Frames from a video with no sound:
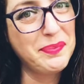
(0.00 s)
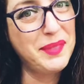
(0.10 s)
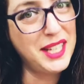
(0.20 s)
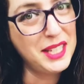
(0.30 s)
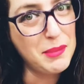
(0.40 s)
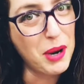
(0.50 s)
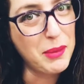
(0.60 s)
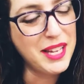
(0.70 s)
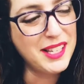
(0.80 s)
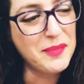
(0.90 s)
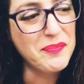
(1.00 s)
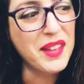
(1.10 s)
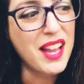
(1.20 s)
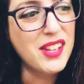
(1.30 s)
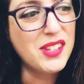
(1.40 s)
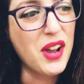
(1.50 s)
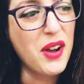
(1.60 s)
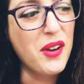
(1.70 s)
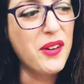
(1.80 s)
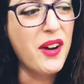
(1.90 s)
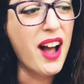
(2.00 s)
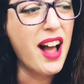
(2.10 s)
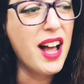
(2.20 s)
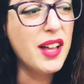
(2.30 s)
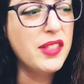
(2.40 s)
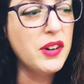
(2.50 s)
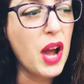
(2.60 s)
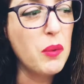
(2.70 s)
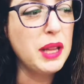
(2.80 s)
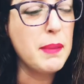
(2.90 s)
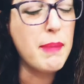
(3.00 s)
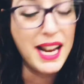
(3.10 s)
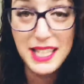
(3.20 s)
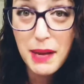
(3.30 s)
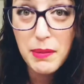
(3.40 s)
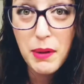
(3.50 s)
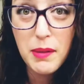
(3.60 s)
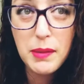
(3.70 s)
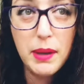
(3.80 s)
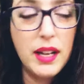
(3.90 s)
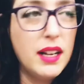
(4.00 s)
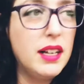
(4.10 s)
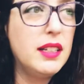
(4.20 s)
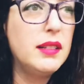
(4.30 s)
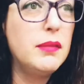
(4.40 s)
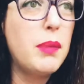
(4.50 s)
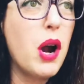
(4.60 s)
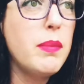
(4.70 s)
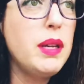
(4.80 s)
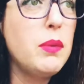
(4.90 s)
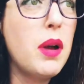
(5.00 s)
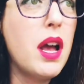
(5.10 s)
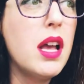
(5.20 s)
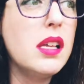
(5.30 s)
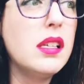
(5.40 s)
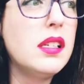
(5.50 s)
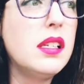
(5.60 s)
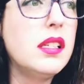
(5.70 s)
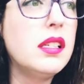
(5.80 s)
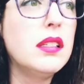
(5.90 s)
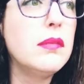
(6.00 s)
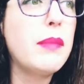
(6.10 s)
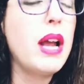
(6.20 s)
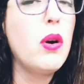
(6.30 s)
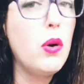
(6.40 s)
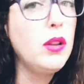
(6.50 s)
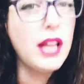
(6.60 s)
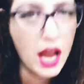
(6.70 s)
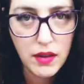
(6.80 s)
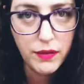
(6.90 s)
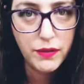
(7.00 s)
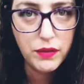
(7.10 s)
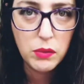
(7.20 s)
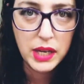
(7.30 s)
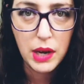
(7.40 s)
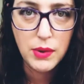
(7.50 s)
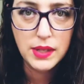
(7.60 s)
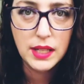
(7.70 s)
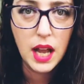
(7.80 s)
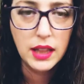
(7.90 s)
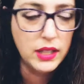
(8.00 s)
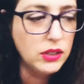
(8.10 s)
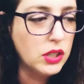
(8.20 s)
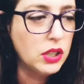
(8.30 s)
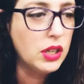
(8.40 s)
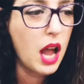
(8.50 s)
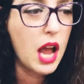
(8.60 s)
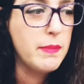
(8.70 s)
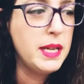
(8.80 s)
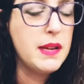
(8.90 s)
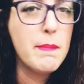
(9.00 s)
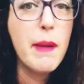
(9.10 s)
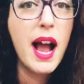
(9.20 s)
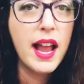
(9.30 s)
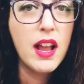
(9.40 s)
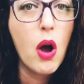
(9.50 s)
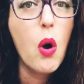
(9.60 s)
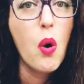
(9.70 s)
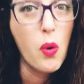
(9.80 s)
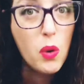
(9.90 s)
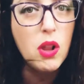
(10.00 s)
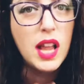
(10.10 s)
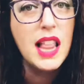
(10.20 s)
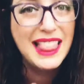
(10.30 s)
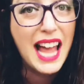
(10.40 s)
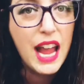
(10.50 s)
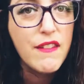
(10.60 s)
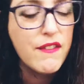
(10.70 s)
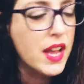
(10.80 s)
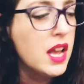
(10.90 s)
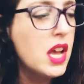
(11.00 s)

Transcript: Disney Barbies. So they're not really my type of Barbie, but Barbie was my whole life when I was a little girl. I mean, my whole life.